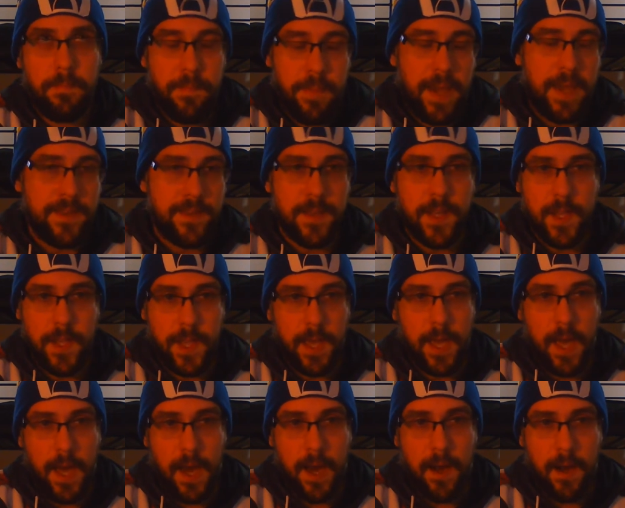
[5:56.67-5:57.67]
basically
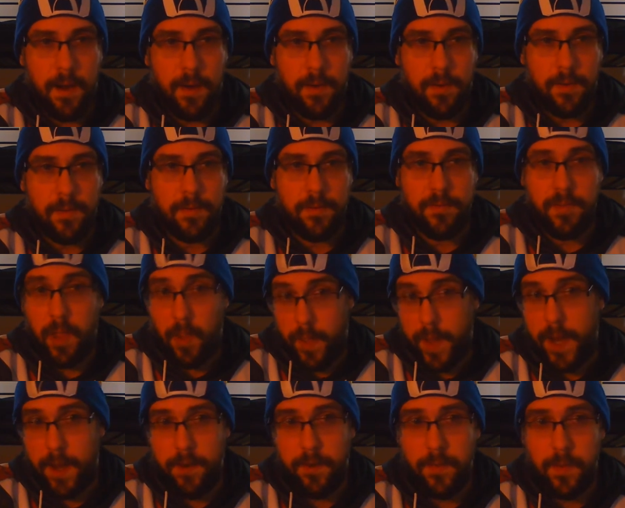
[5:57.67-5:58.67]
how the
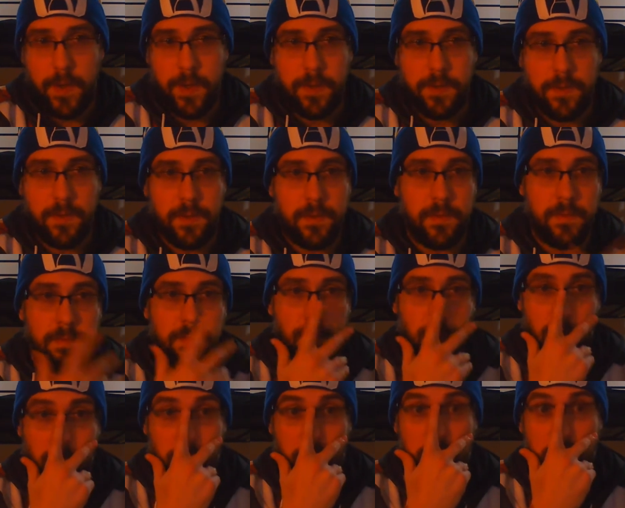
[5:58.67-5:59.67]
land was
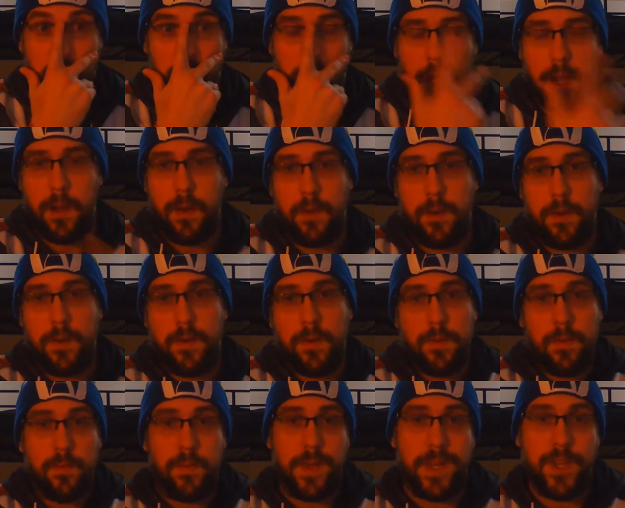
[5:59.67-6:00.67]
worked and
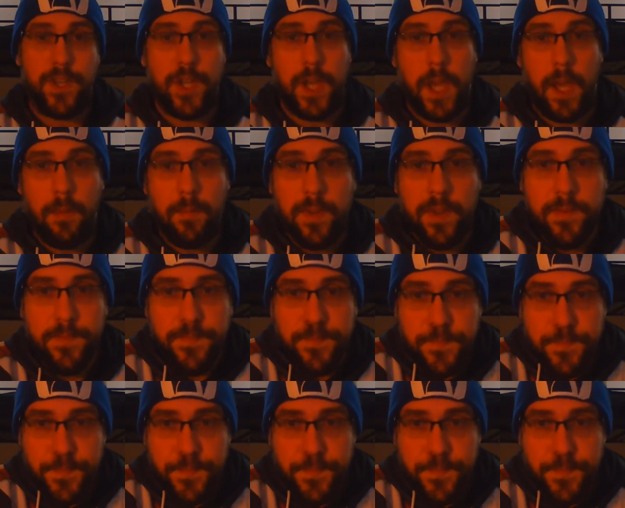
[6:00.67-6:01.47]
reshaped.